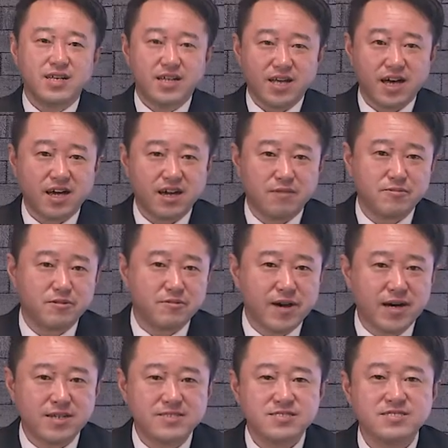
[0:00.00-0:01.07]
Hi
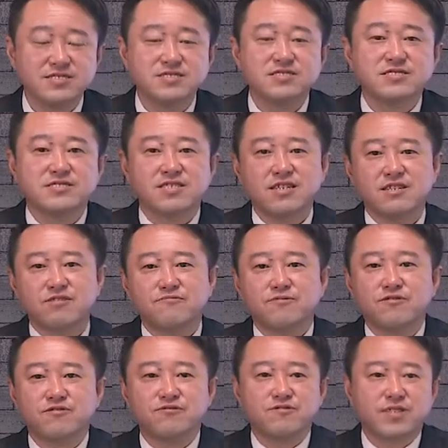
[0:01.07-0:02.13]
everyone, thank you
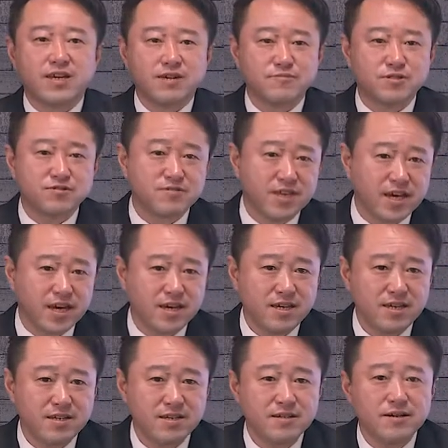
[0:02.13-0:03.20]
for your time
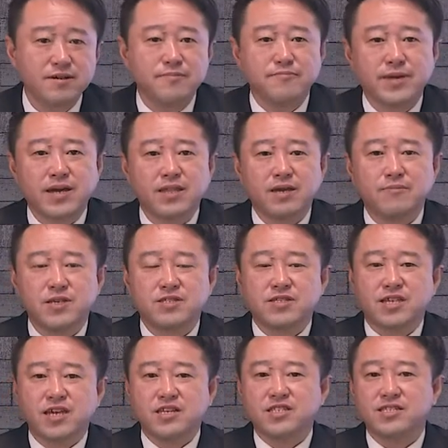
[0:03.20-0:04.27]
today. My name is
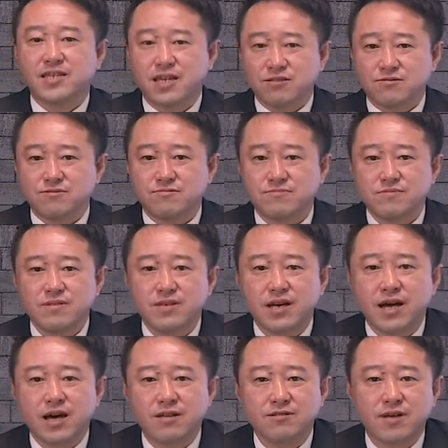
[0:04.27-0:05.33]
Kenichi Sano,
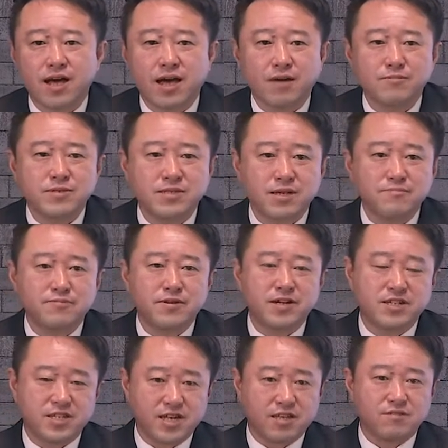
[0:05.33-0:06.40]
and I'm the
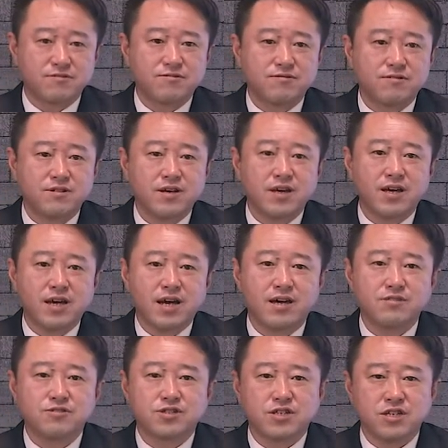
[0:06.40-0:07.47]
President
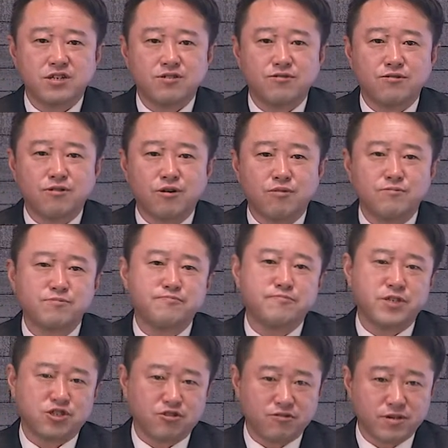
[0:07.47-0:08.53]
and CEO of
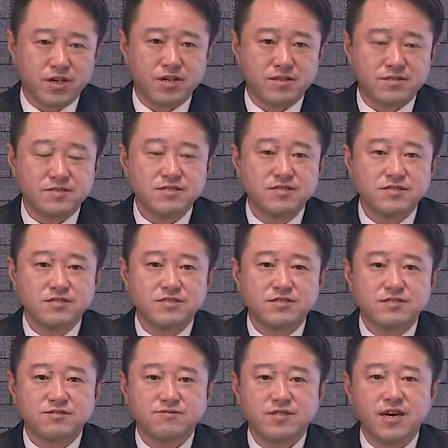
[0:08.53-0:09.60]
Vision Inc.
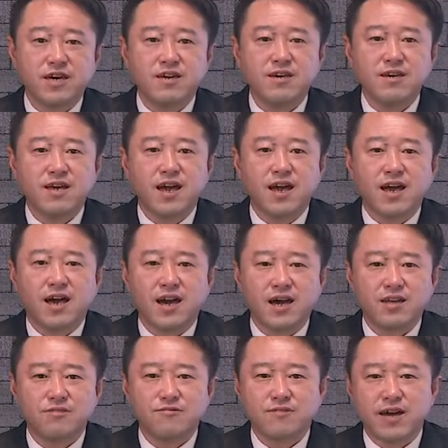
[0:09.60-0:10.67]
Today,
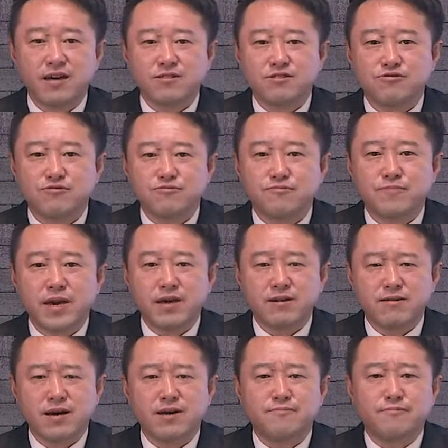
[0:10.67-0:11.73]
I'd like to
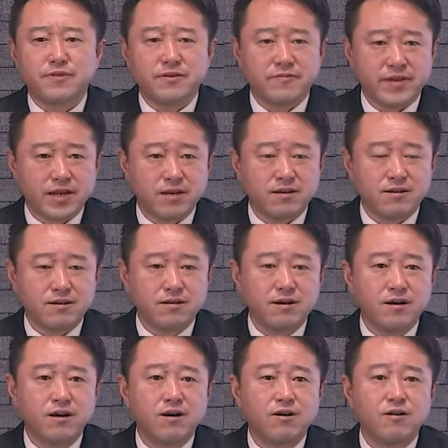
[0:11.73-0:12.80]
make a briefing
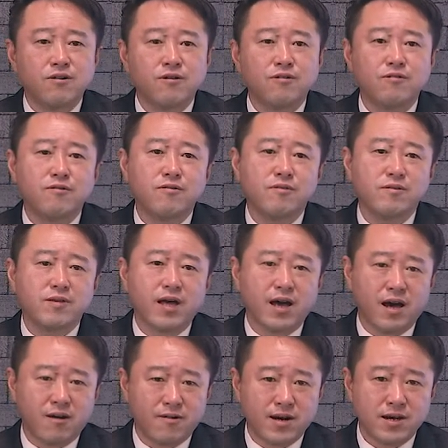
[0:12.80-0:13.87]
on
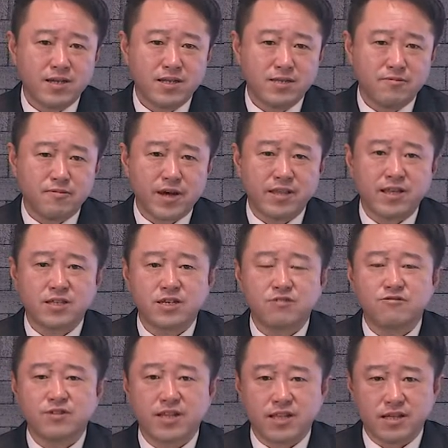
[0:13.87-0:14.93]
our
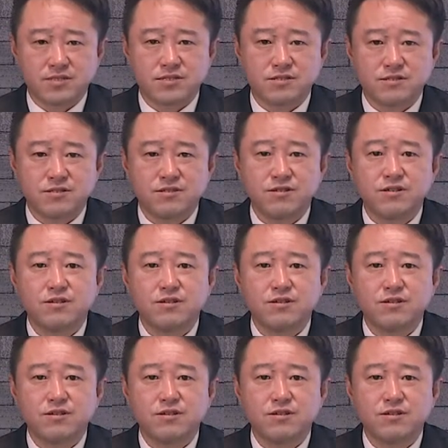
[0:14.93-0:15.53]
financial results